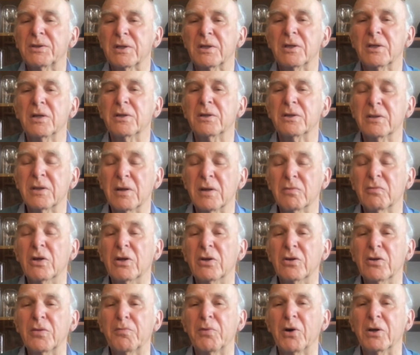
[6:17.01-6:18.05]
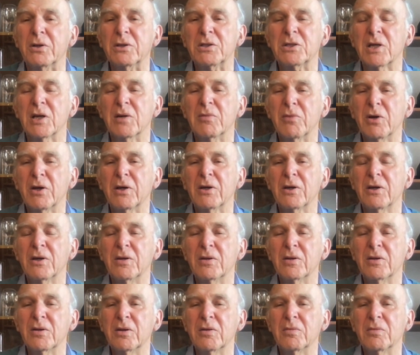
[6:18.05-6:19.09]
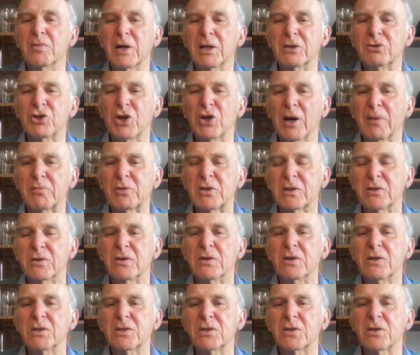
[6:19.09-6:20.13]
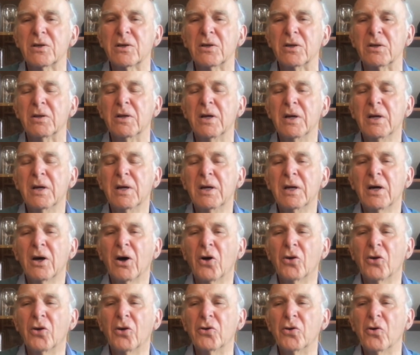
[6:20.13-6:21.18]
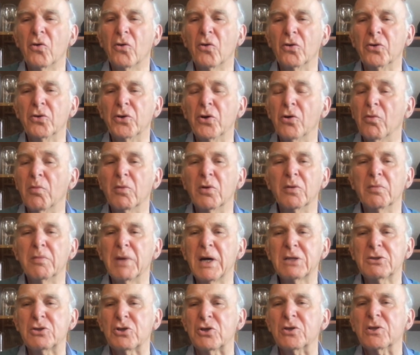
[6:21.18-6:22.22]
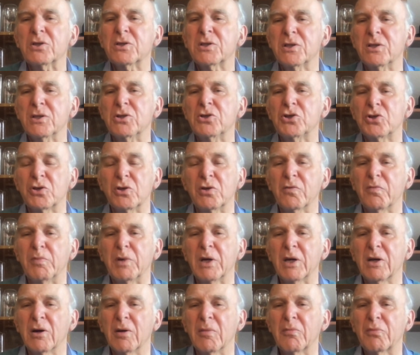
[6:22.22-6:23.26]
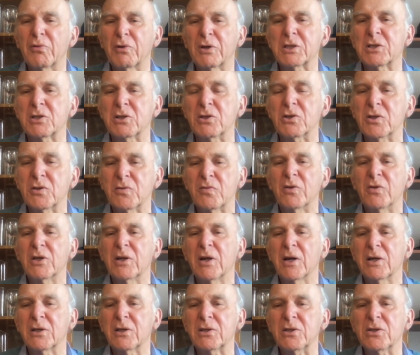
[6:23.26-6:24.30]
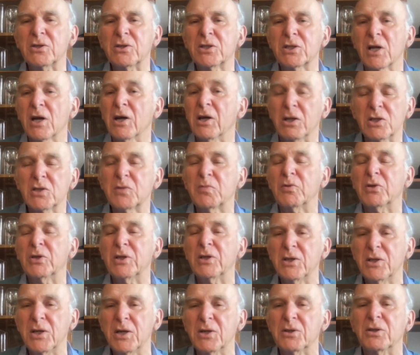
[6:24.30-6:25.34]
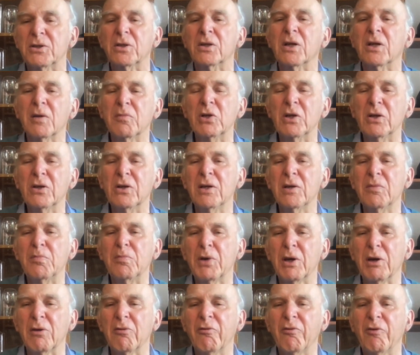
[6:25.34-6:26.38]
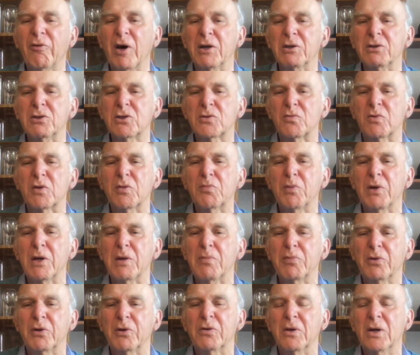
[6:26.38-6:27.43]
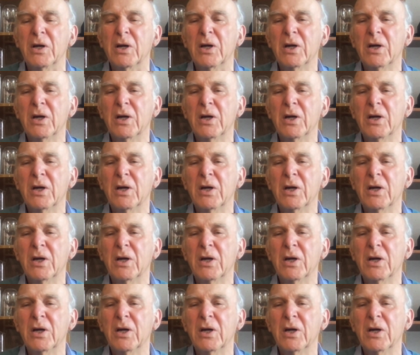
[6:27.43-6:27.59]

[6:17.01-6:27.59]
And one of the points I make in my chapter is that on all normal measures, he should have become president of the United States, but he didn't. I mean, he picked fights with people.